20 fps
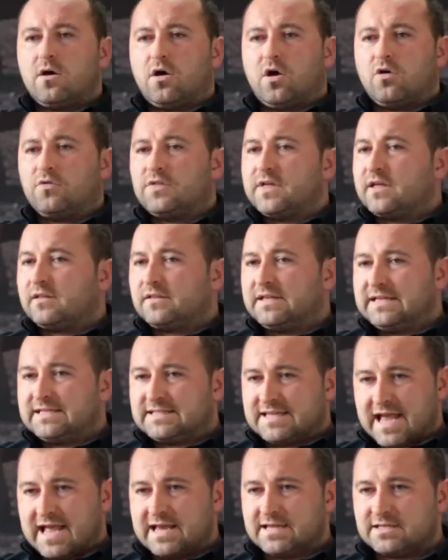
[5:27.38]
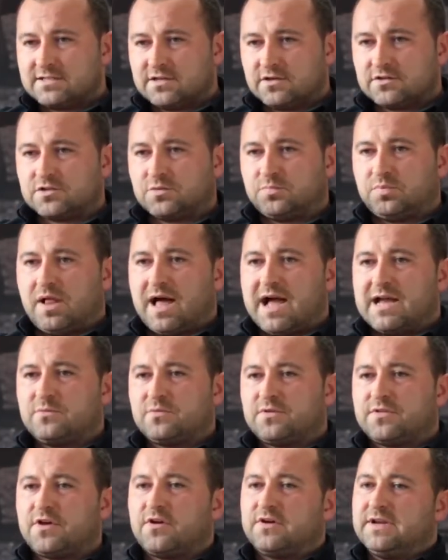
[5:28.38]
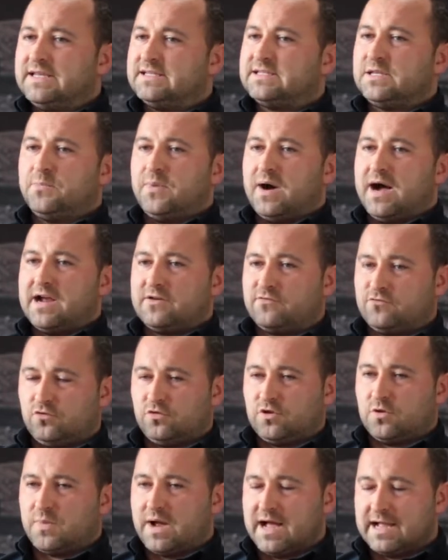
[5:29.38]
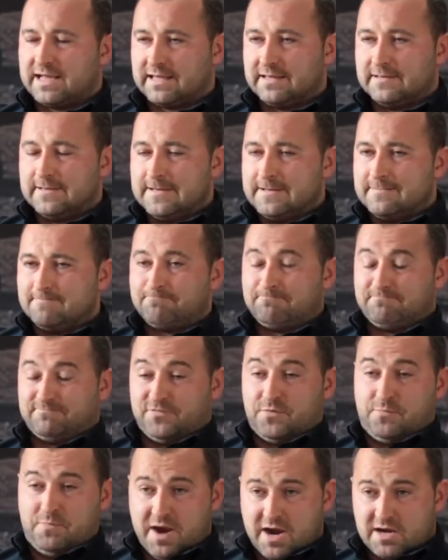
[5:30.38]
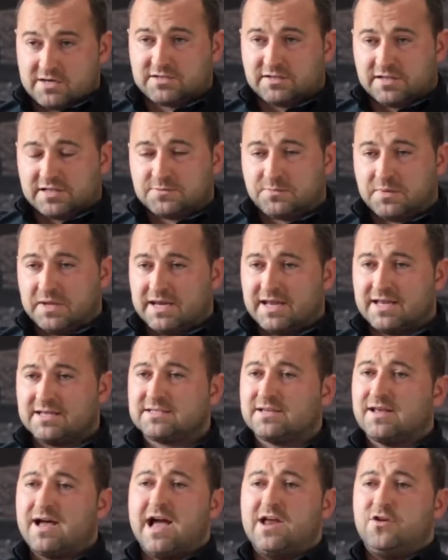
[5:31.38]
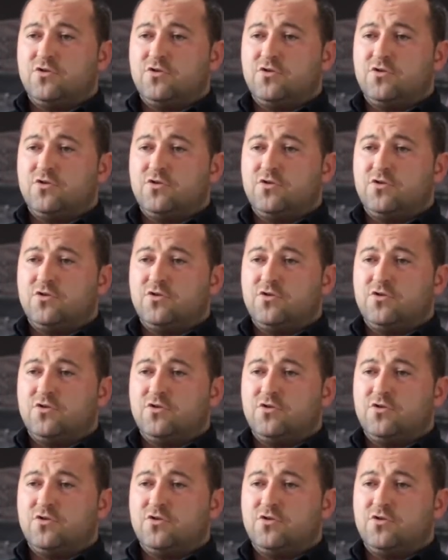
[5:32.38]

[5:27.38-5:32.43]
All the Elite tents are supplied with our easy pack roller bag. From personal experience, I